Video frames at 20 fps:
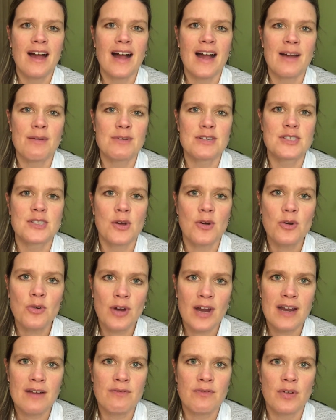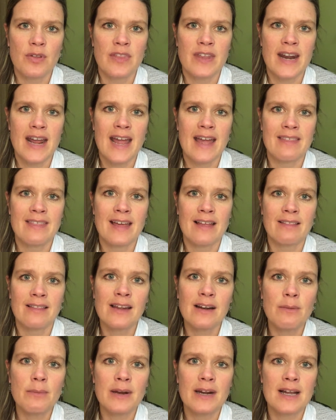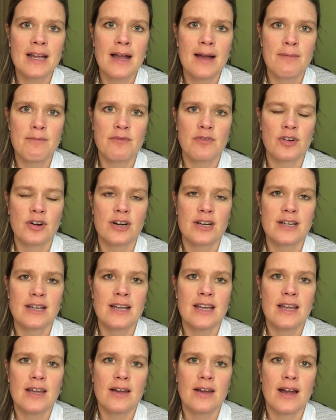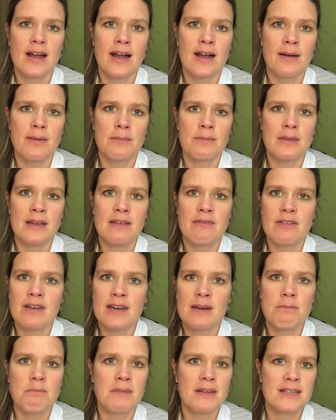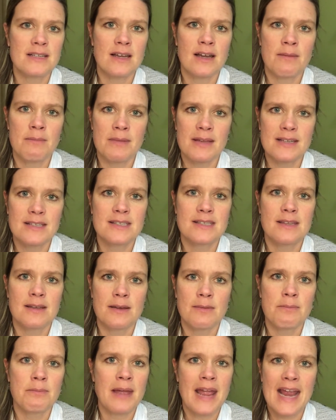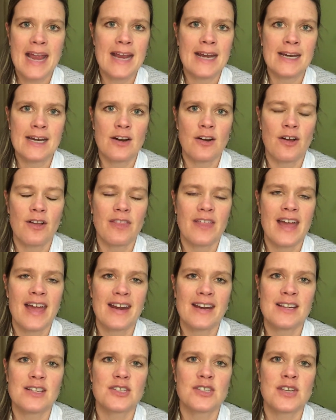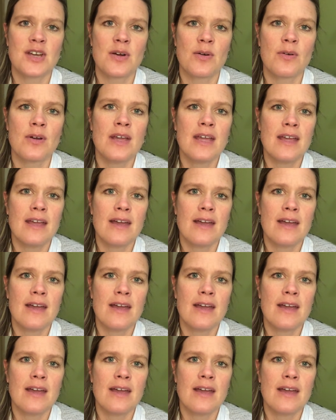I was so grateful that I had that little bit of comfort, even amidst the pain and all that. And so